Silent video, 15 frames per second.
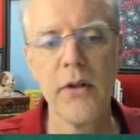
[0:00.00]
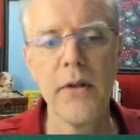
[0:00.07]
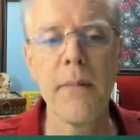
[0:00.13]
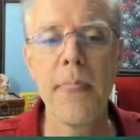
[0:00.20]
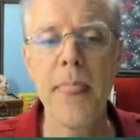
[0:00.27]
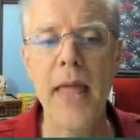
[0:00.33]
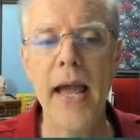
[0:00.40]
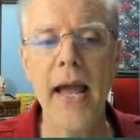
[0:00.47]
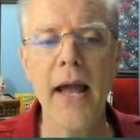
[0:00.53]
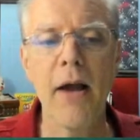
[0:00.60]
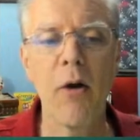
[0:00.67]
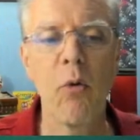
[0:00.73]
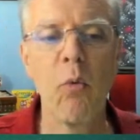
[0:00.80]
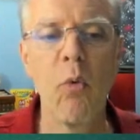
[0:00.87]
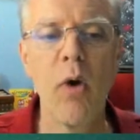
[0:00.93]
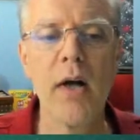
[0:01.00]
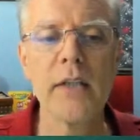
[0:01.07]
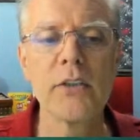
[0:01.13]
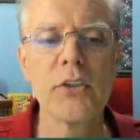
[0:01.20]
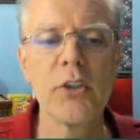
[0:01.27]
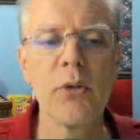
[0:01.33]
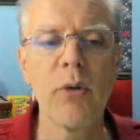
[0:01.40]
Now,
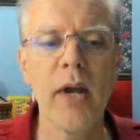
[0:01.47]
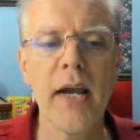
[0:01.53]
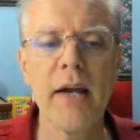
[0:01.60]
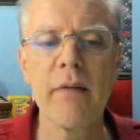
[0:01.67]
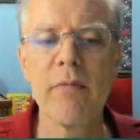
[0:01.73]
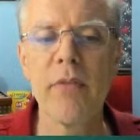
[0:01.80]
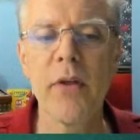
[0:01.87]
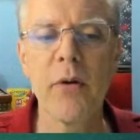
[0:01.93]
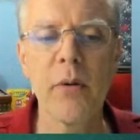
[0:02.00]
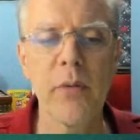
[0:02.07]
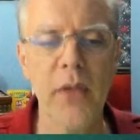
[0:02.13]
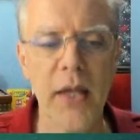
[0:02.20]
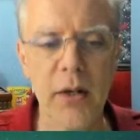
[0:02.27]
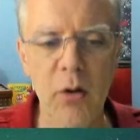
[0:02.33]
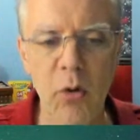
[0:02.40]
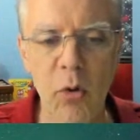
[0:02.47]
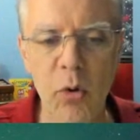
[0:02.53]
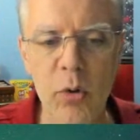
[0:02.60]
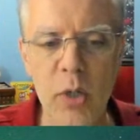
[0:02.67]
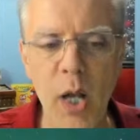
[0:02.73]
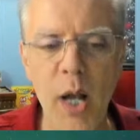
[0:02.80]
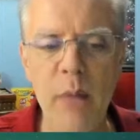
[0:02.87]
once you have that whole
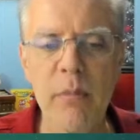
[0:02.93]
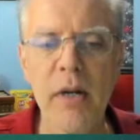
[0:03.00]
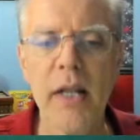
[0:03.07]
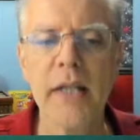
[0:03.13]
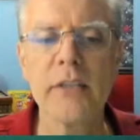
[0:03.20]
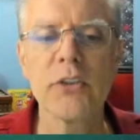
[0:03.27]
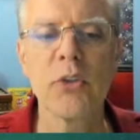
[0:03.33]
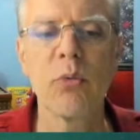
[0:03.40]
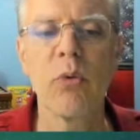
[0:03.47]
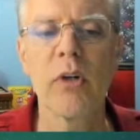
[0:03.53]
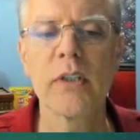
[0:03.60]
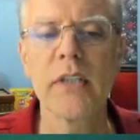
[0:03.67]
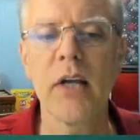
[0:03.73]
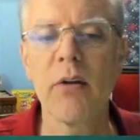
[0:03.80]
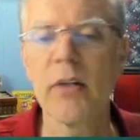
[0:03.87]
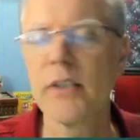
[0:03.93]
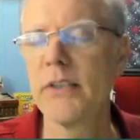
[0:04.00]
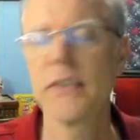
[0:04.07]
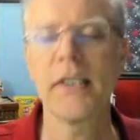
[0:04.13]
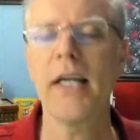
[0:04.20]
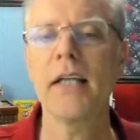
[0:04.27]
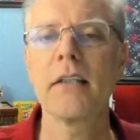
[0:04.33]
combination worked out
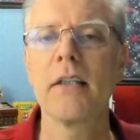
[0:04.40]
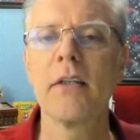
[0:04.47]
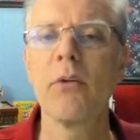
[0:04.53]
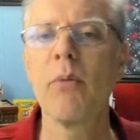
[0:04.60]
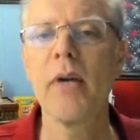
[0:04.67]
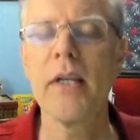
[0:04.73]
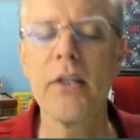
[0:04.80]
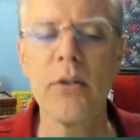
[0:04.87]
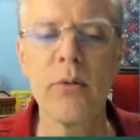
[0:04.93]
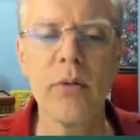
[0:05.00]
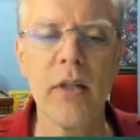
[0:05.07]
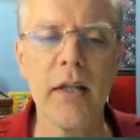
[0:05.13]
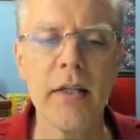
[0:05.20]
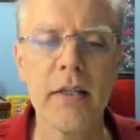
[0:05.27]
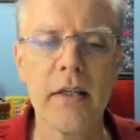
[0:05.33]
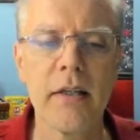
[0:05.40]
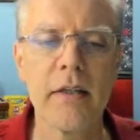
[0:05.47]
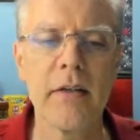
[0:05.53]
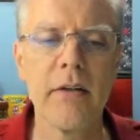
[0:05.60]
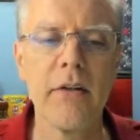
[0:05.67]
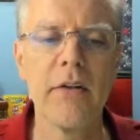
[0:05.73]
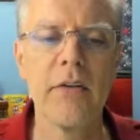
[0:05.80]
exactly the way you like it,
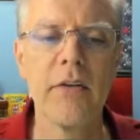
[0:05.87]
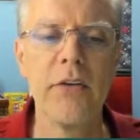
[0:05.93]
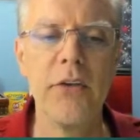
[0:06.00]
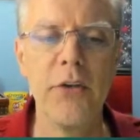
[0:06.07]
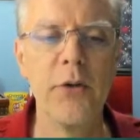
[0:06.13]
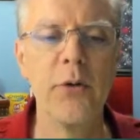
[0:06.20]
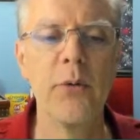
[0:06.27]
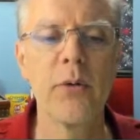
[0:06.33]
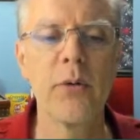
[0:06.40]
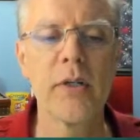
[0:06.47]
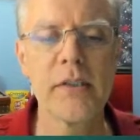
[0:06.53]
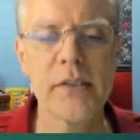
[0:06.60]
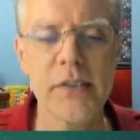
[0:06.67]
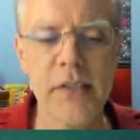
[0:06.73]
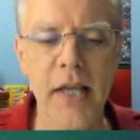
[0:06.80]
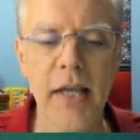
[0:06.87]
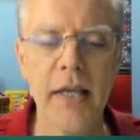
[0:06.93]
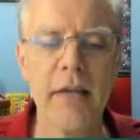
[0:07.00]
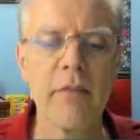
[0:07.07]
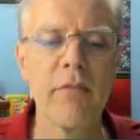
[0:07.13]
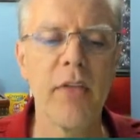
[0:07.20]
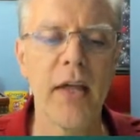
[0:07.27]
you can
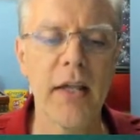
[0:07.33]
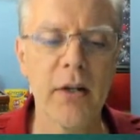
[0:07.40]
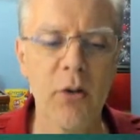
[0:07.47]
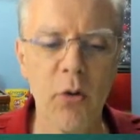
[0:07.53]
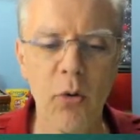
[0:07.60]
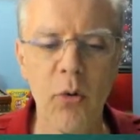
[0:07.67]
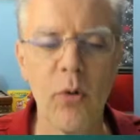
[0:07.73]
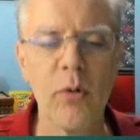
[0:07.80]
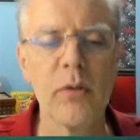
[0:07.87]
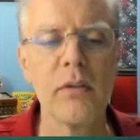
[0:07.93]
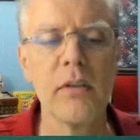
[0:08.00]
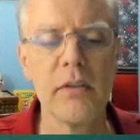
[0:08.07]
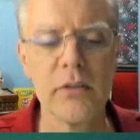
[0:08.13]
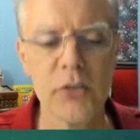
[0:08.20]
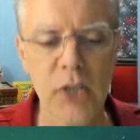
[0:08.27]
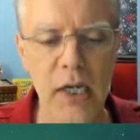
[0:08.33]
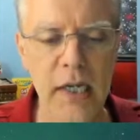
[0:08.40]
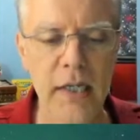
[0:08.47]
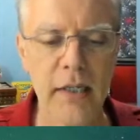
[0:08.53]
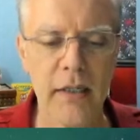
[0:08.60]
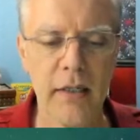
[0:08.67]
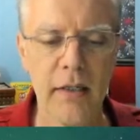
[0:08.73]
save that whole
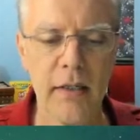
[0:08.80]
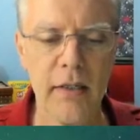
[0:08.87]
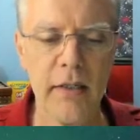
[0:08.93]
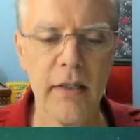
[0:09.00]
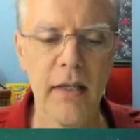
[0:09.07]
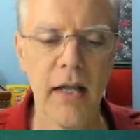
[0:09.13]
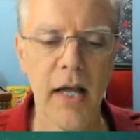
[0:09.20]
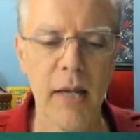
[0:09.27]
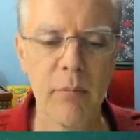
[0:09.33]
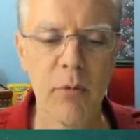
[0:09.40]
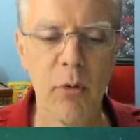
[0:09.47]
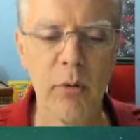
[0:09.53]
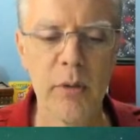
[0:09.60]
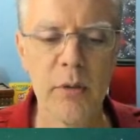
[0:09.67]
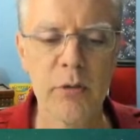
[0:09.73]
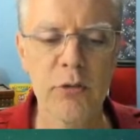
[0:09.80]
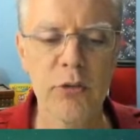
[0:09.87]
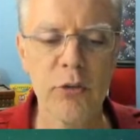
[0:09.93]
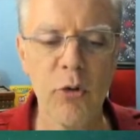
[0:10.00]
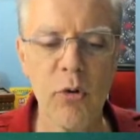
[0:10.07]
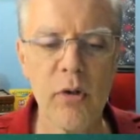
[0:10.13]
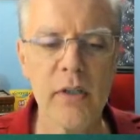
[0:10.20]
chain. I'm going to
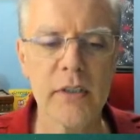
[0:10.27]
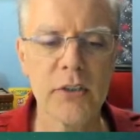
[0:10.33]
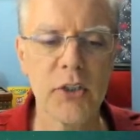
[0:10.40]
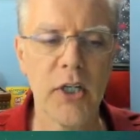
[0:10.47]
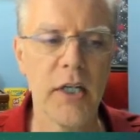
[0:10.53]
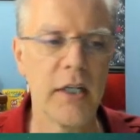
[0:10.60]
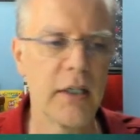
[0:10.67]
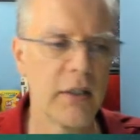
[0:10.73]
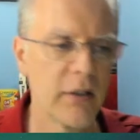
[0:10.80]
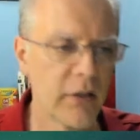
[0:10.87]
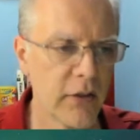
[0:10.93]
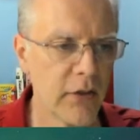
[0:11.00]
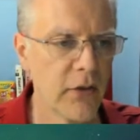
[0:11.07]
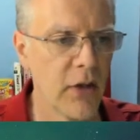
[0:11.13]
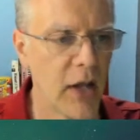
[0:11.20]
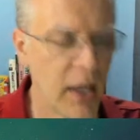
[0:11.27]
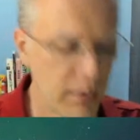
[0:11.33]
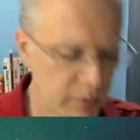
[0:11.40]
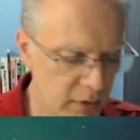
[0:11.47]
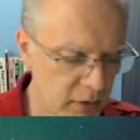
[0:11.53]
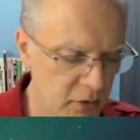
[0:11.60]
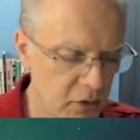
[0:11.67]
store a chain. I'm
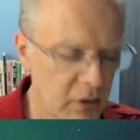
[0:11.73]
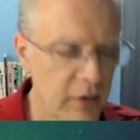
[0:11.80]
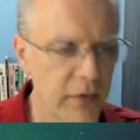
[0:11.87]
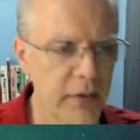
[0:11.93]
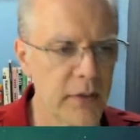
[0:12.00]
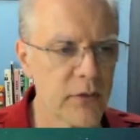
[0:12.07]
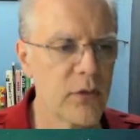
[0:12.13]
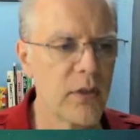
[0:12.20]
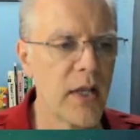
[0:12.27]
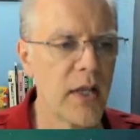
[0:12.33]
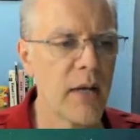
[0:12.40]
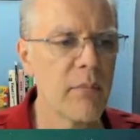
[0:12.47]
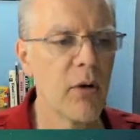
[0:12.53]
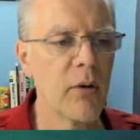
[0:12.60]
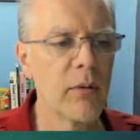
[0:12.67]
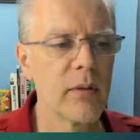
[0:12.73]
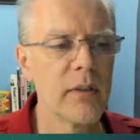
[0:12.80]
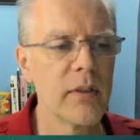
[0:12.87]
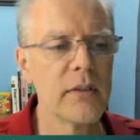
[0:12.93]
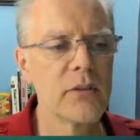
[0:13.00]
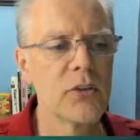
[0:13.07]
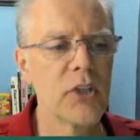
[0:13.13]
going to call this demo
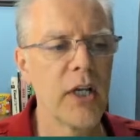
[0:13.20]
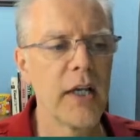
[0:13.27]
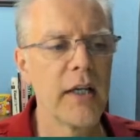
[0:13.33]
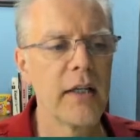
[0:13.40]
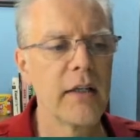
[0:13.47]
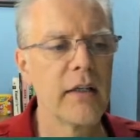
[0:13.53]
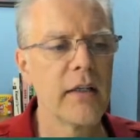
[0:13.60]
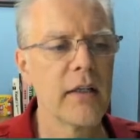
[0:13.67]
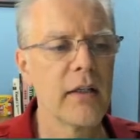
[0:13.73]
chain,